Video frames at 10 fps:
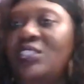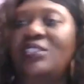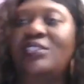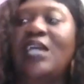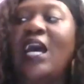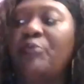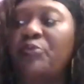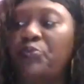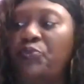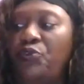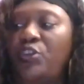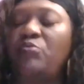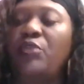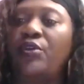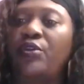to stop
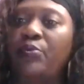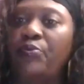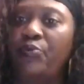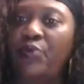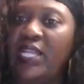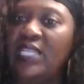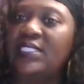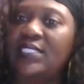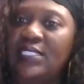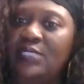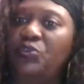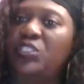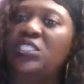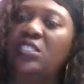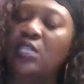premarital pregnancies,
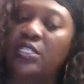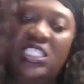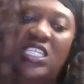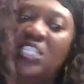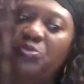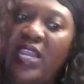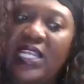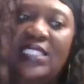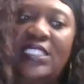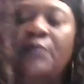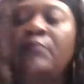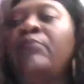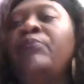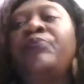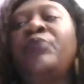preteen or teenage pregnancy.
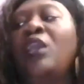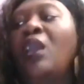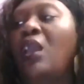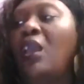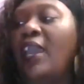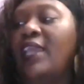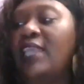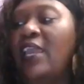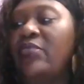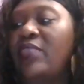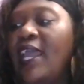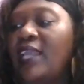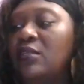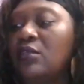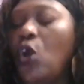And
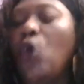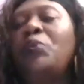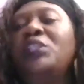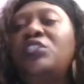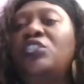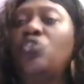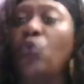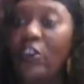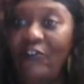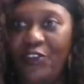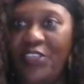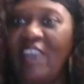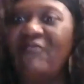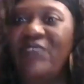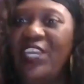that opens the door for
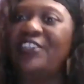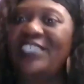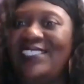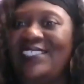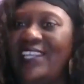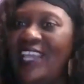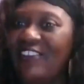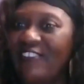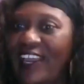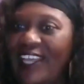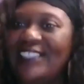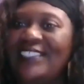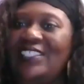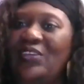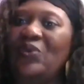that fear to set in, right?
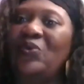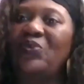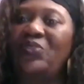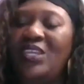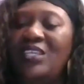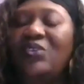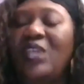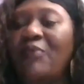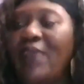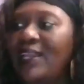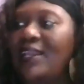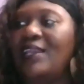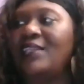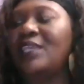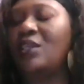So then you get pregnant
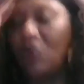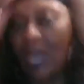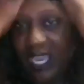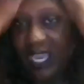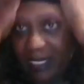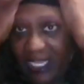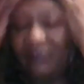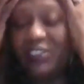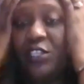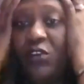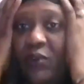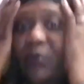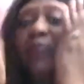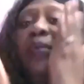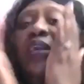and it's like, oh God, my life is over. What am I